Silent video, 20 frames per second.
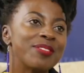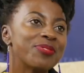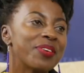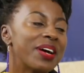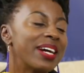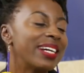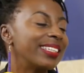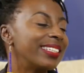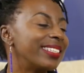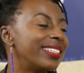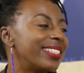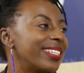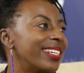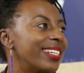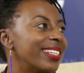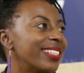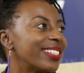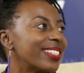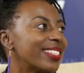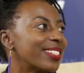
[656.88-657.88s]
find
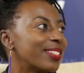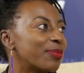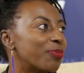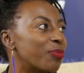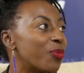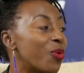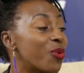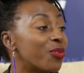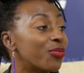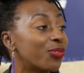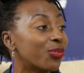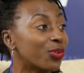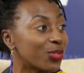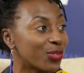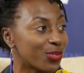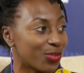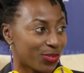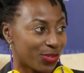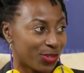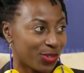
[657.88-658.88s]
it's more
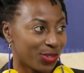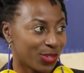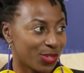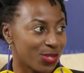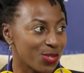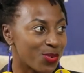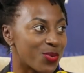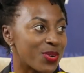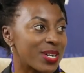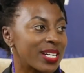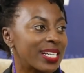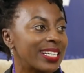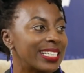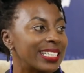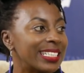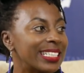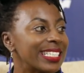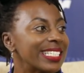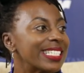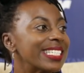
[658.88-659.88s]
fruitful to work
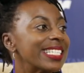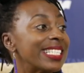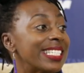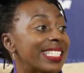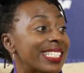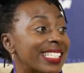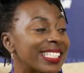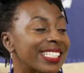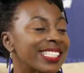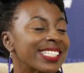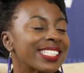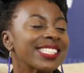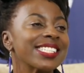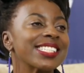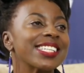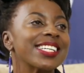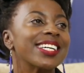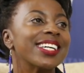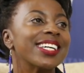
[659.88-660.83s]
in seasons.